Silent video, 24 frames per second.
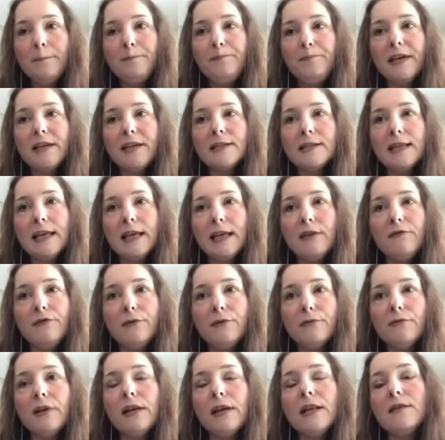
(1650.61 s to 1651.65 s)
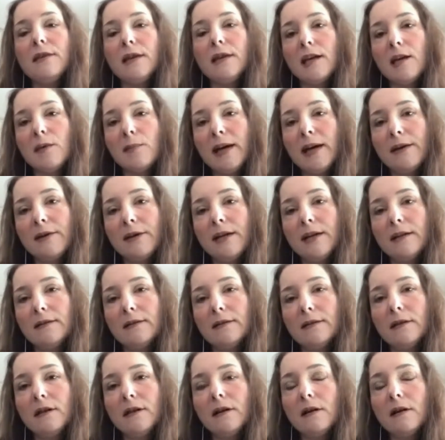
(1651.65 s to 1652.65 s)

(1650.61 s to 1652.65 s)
Because if you really think about it,